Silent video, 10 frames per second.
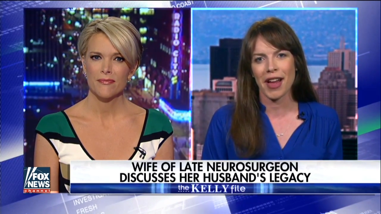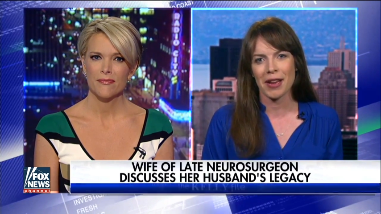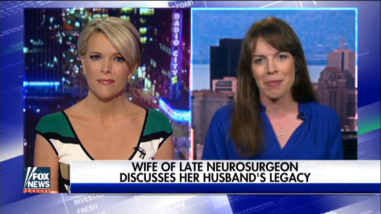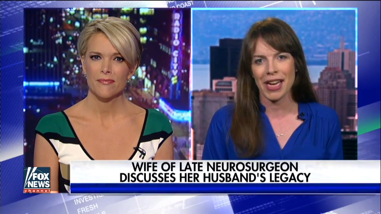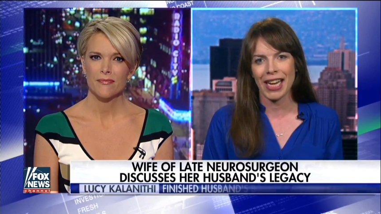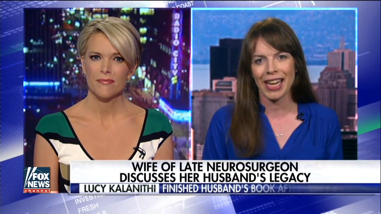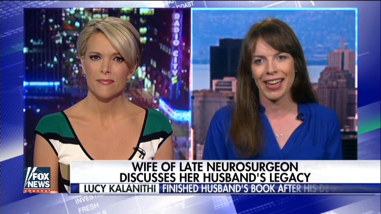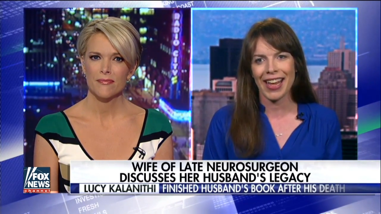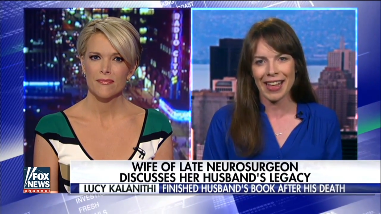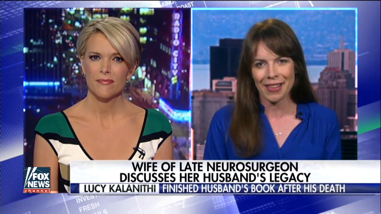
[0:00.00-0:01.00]
Speaker 1: find
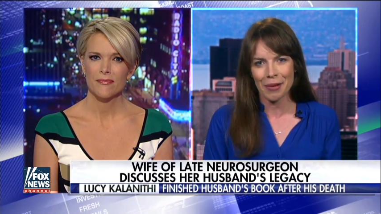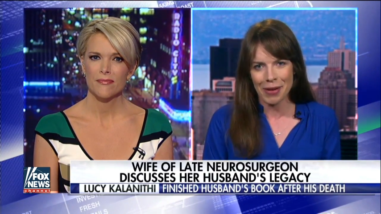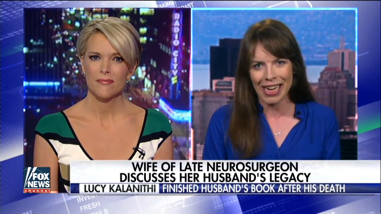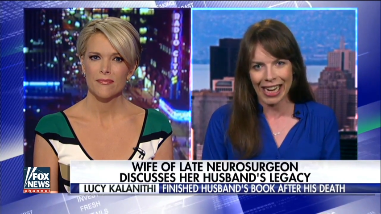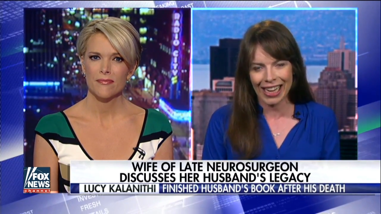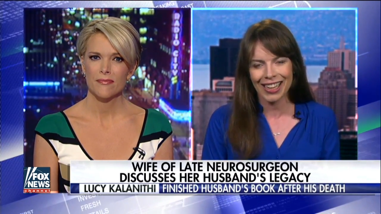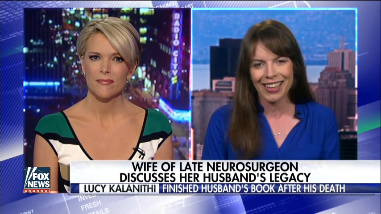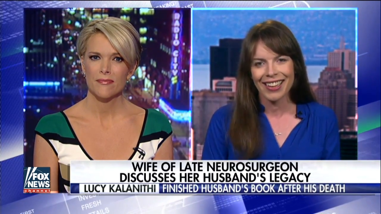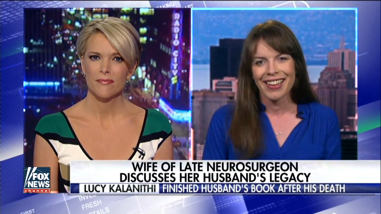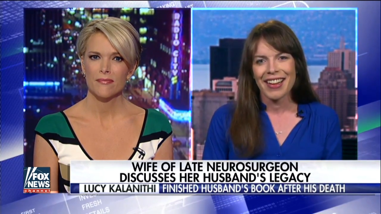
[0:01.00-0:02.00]
meaning is the meaning.
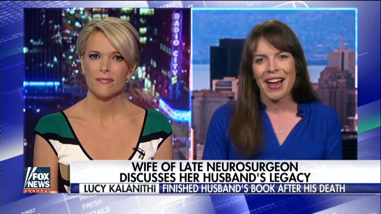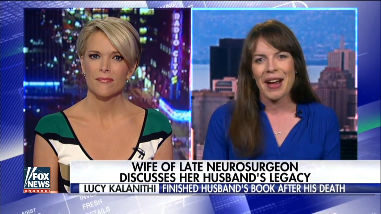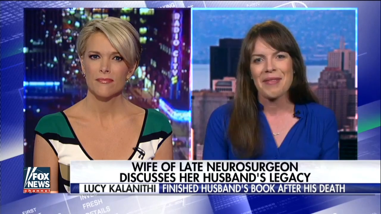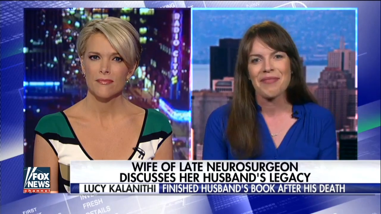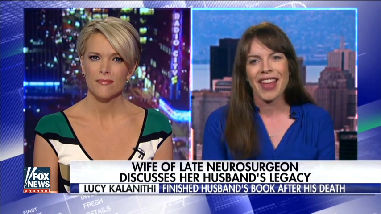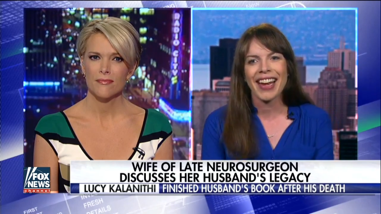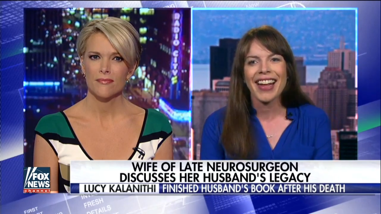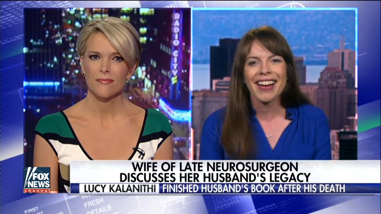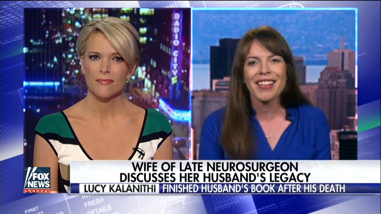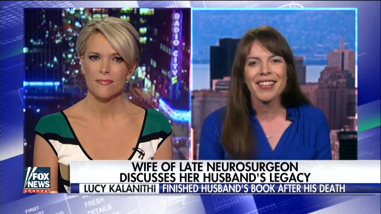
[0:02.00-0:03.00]
Um, and
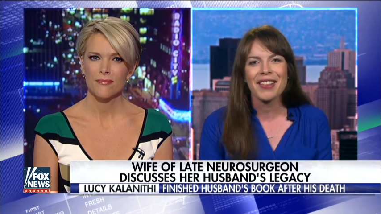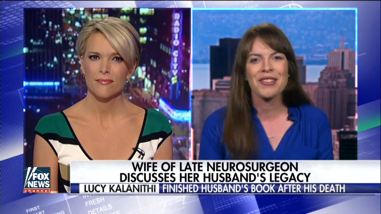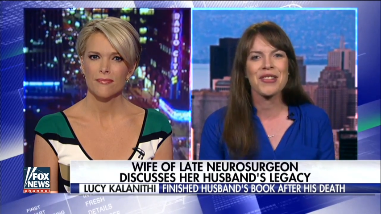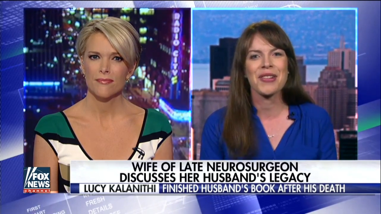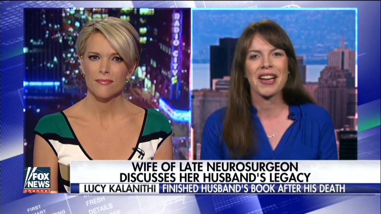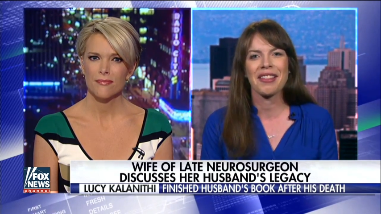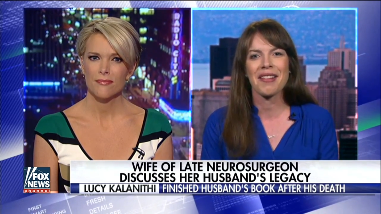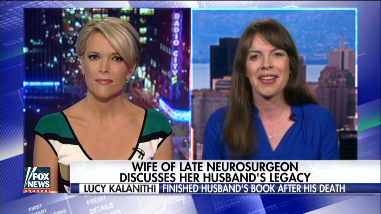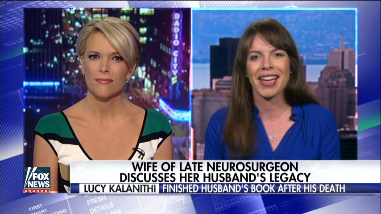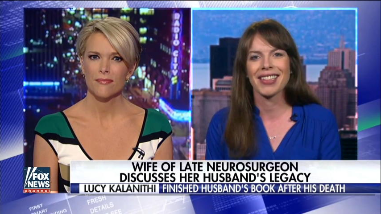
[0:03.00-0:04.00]
I kind of think that's true, and I
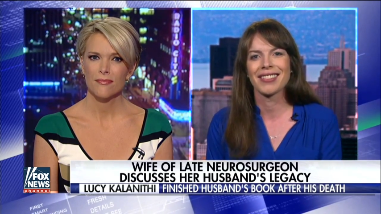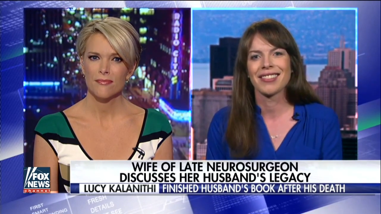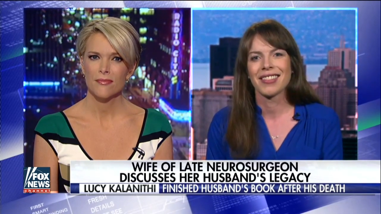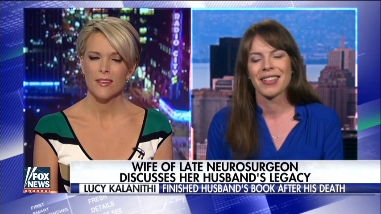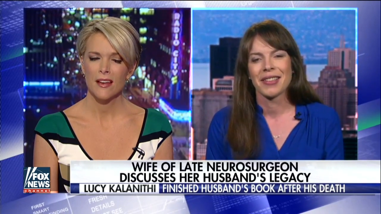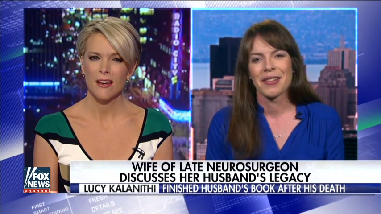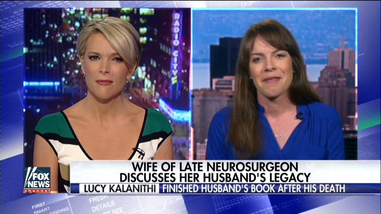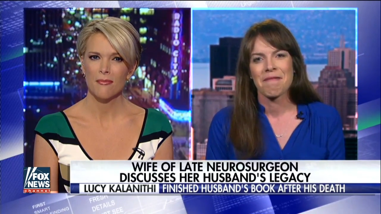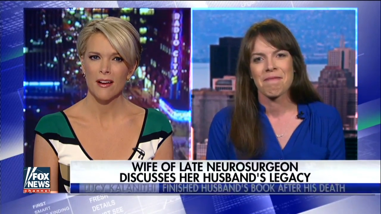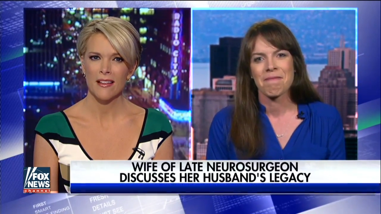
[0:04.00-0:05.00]
love it.
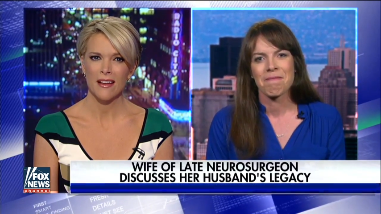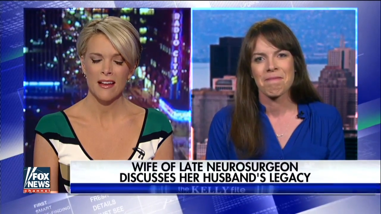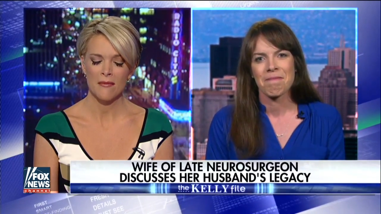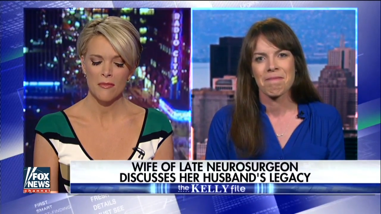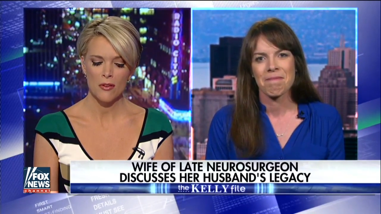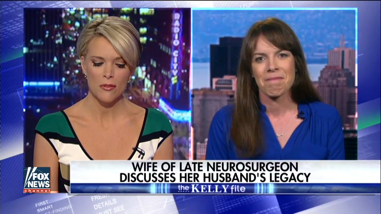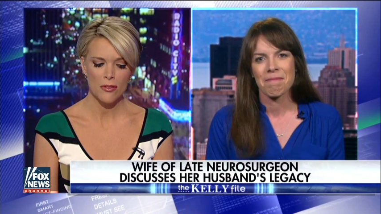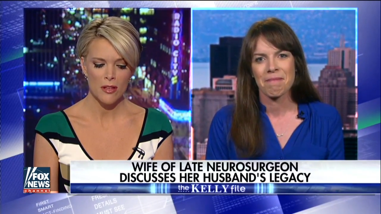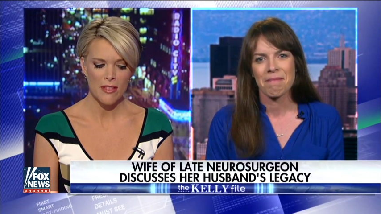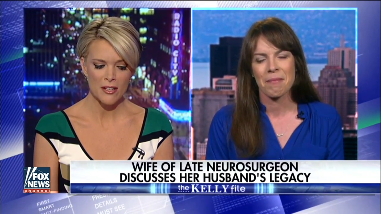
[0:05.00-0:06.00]
Yeah, I, I, you,
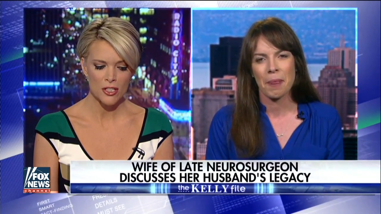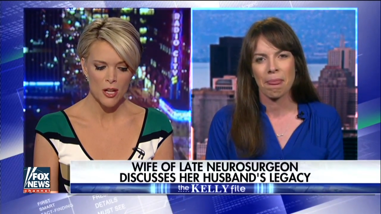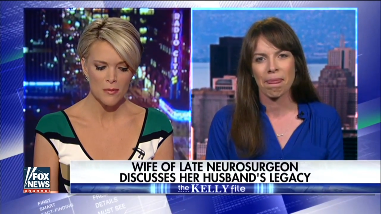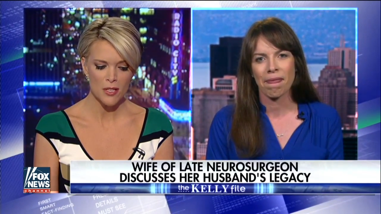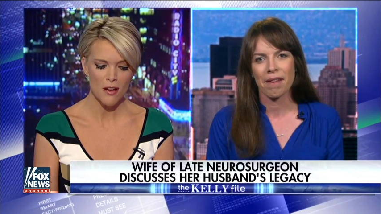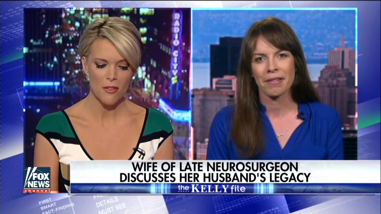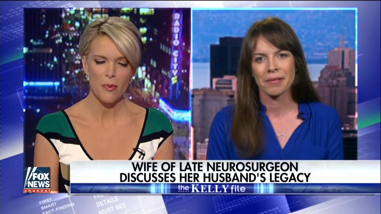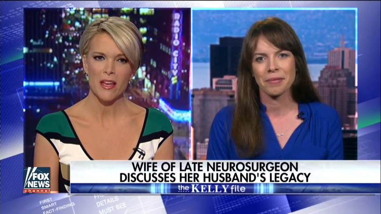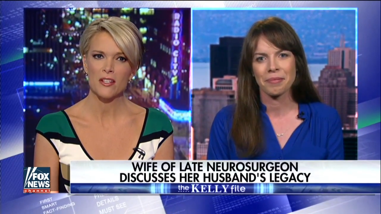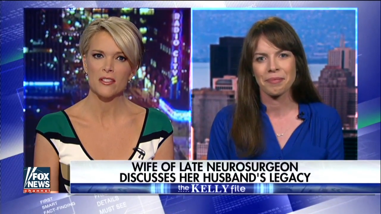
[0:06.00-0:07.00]
that,
Speaker 2: that, jumps off
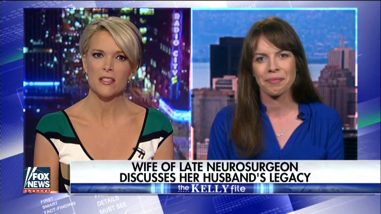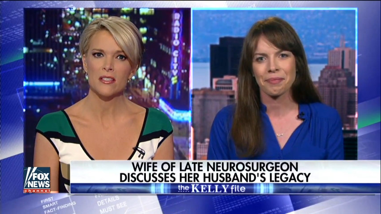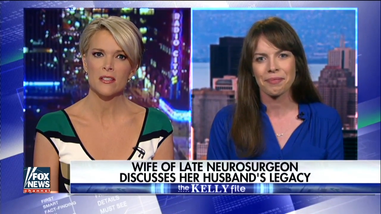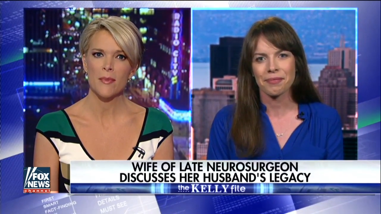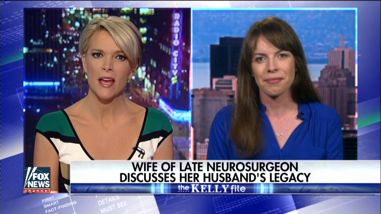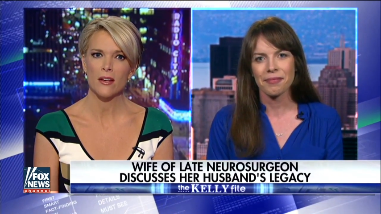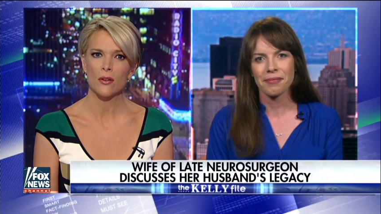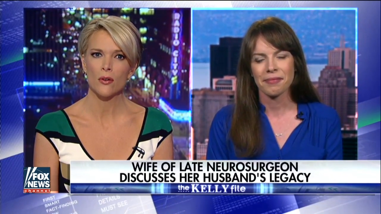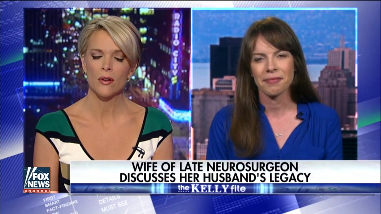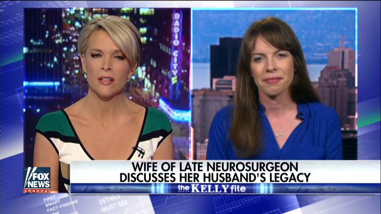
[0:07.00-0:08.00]
the pages. This is a
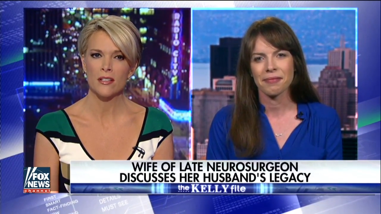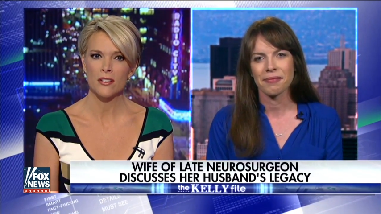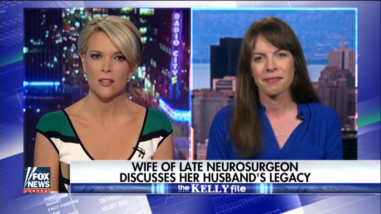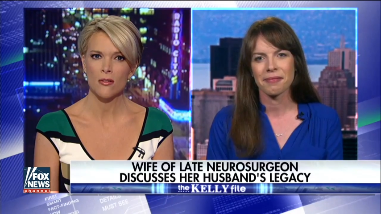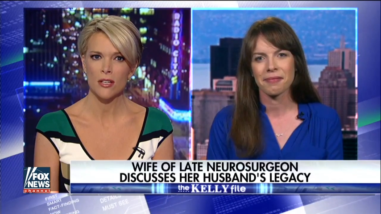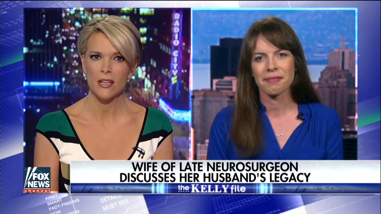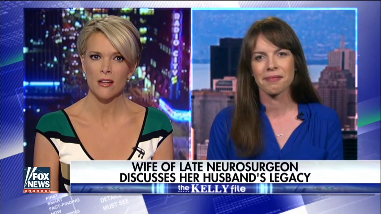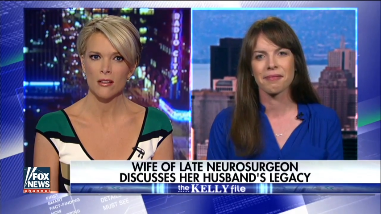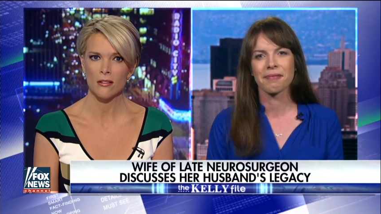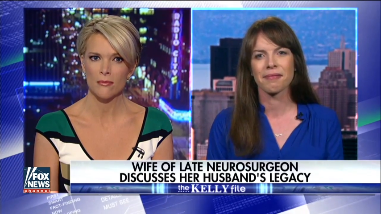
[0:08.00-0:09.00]
man who, in addition to going to
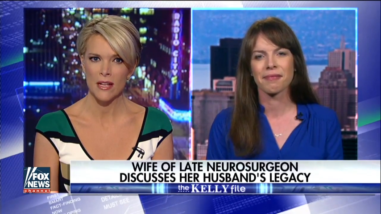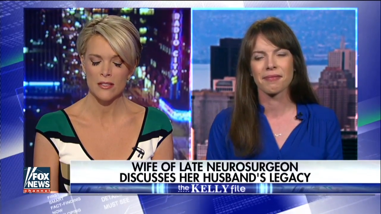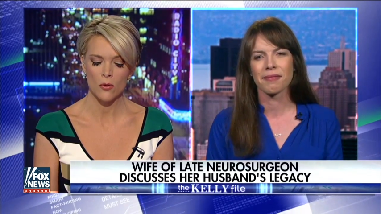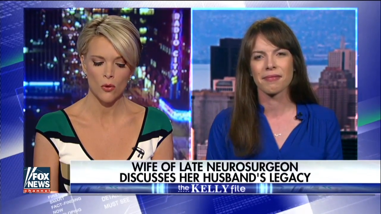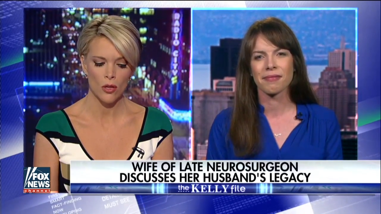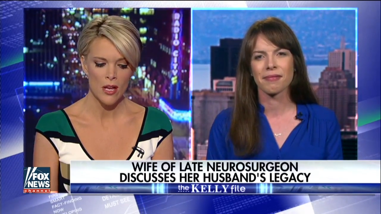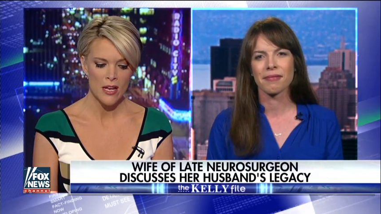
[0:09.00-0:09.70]
Yale Med School,